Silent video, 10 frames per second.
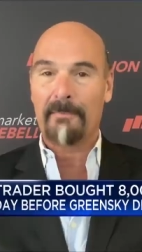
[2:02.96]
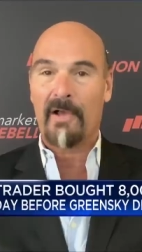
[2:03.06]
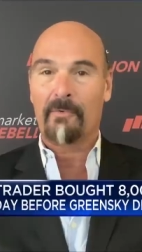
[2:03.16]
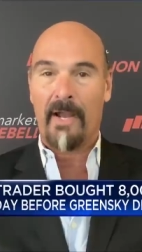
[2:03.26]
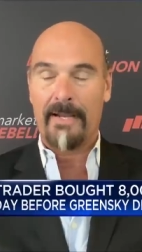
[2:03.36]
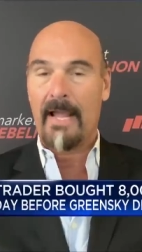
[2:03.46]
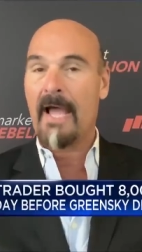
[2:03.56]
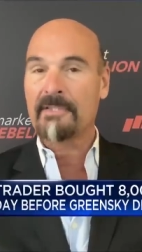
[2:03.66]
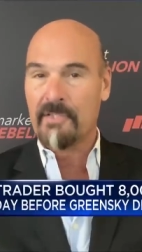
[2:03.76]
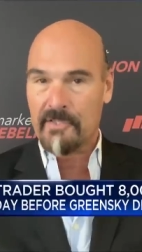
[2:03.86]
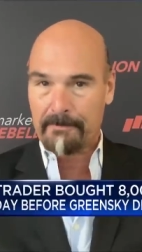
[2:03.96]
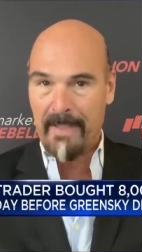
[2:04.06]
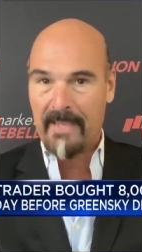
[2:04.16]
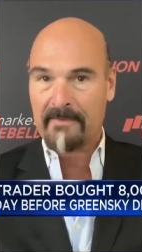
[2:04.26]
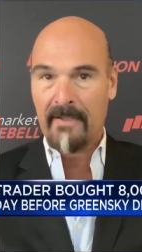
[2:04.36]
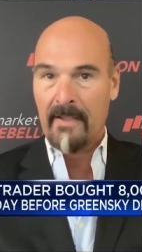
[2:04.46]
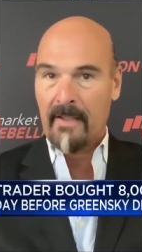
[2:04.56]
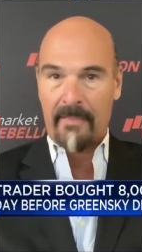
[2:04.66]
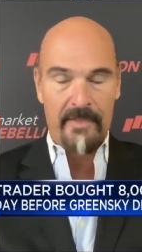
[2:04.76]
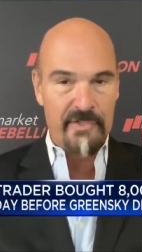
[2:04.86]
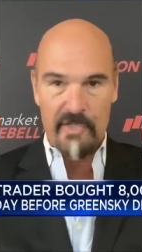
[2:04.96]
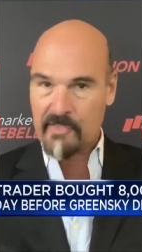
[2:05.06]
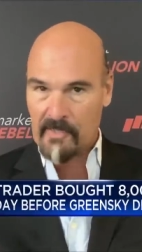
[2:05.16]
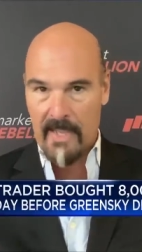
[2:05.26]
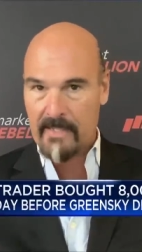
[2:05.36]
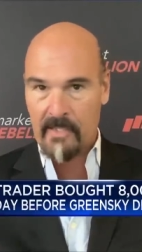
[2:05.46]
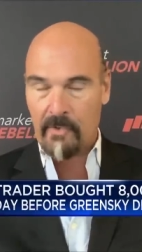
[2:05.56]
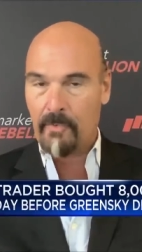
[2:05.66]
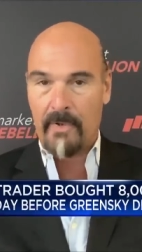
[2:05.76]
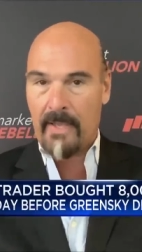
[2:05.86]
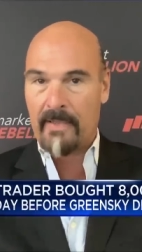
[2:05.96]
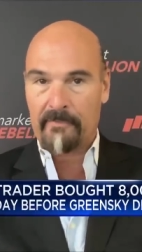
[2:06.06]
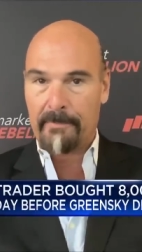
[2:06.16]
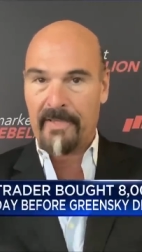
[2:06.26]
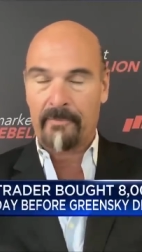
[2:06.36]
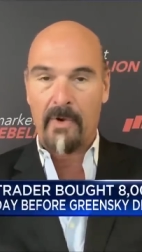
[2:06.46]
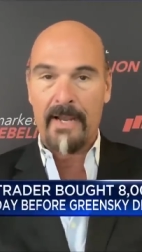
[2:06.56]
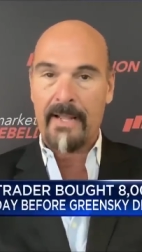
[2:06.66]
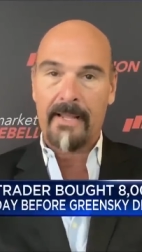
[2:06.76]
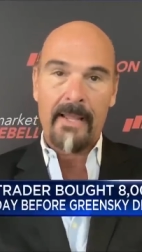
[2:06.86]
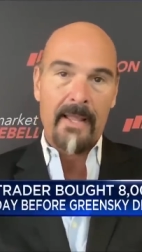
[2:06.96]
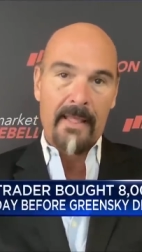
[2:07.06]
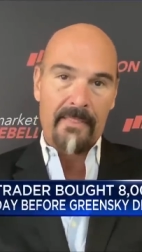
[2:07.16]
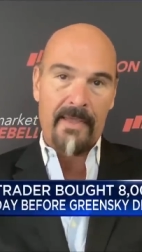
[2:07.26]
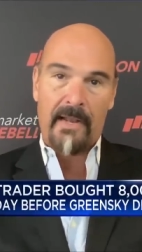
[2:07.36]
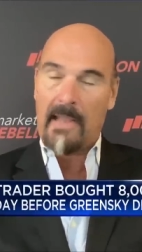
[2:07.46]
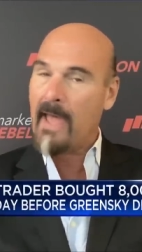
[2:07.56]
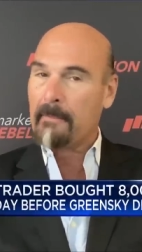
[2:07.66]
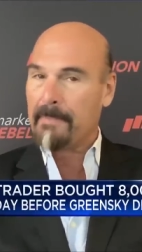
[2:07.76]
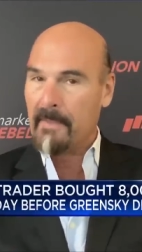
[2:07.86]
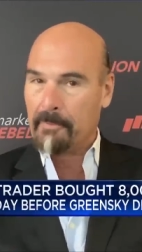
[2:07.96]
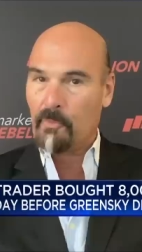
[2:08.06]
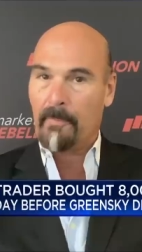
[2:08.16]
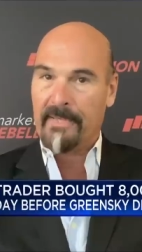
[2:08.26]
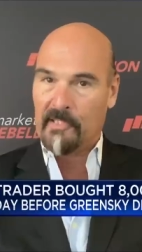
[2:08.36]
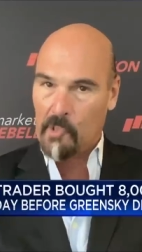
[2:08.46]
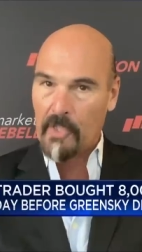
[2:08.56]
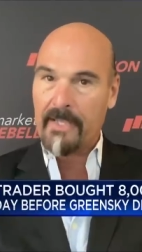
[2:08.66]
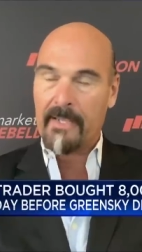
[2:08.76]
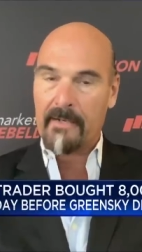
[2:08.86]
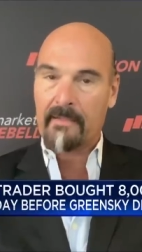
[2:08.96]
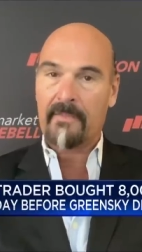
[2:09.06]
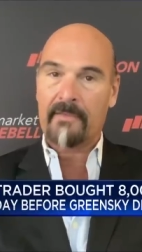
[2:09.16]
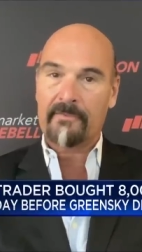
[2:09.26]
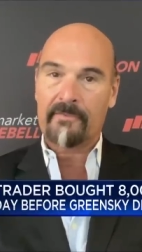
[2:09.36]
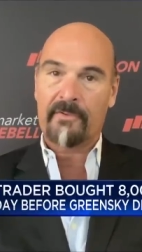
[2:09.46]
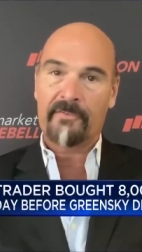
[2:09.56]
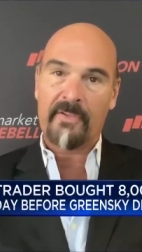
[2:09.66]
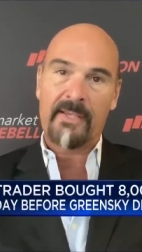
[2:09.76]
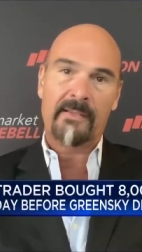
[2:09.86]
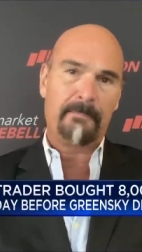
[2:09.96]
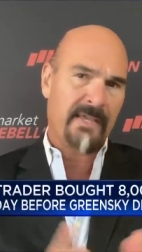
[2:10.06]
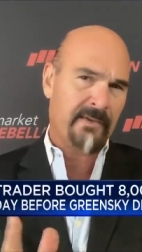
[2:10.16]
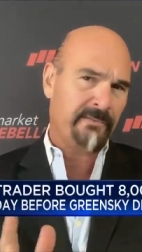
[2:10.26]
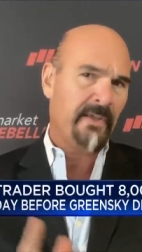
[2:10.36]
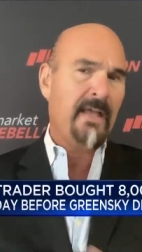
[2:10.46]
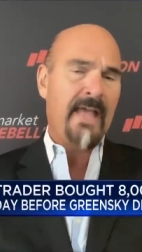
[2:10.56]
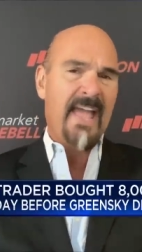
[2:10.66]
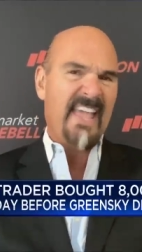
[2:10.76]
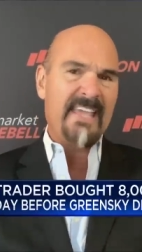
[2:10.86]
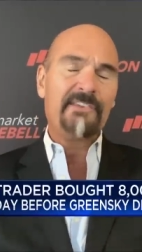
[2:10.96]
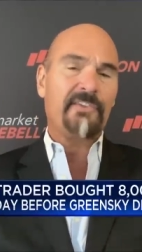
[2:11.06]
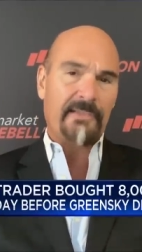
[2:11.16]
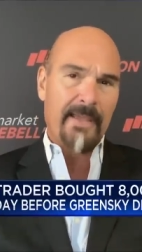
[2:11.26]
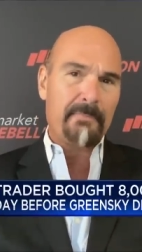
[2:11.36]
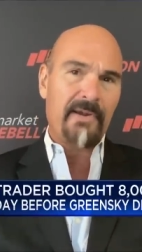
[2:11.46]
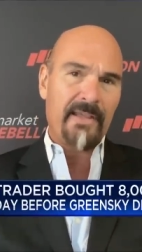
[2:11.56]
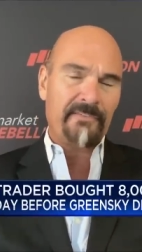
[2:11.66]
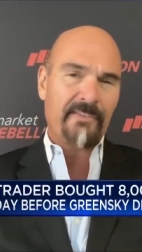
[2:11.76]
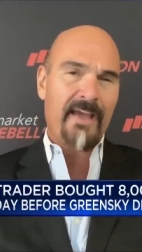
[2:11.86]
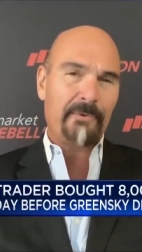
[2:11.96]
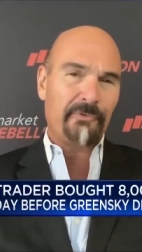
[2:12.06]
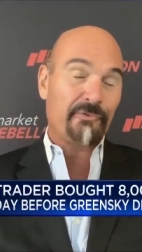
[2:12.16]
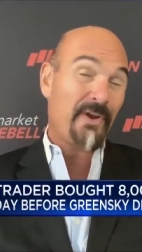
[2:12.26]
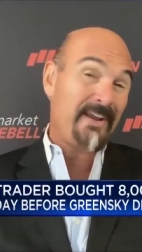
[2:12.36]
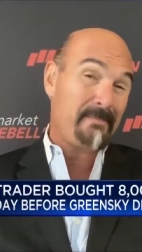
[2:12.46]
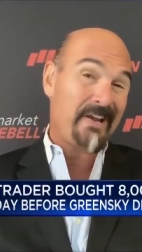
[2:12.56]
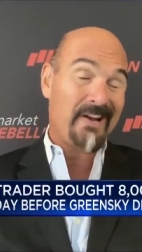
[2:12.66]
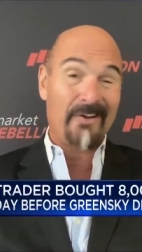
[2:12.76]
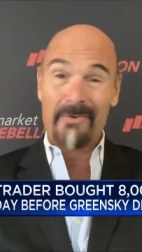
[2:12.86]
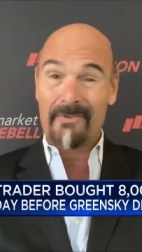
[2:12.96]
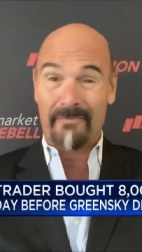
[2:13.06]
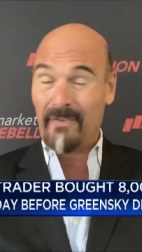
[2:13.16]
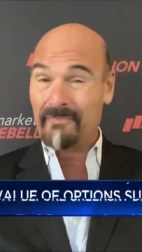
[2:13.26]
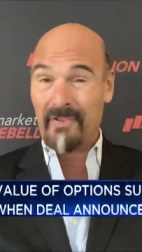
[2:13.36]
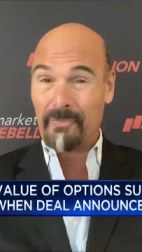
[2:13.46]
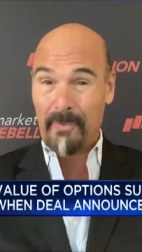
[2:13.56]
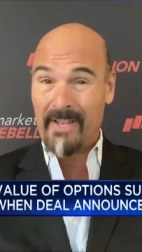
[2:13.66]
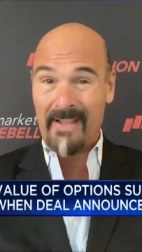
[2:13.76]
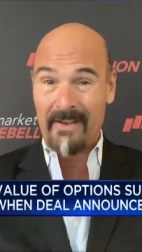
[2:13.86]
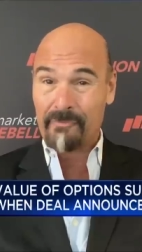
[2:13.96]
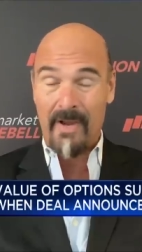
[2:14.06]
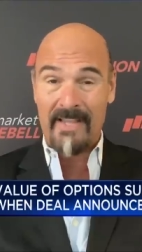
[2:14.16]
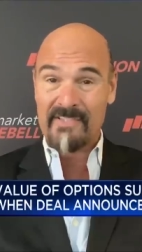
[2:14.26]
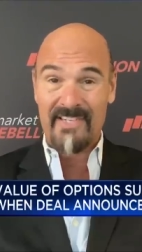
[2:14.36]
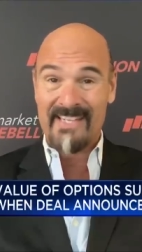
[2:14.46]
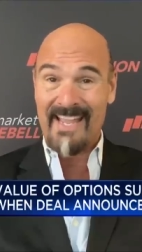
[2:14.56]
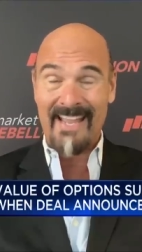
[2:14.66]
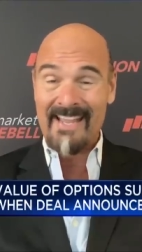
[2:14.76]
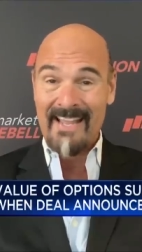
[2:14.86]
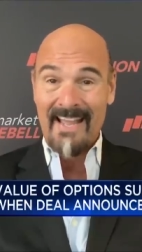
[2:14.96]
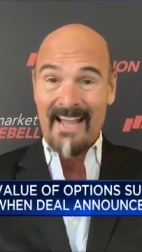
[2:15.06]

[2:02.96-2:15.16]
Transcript: smell right. I suspect that just like Hugh has been writing, that a lot of people will be looking into this to see because into Labor Day, Scott, it was trading about 153 contracts a day.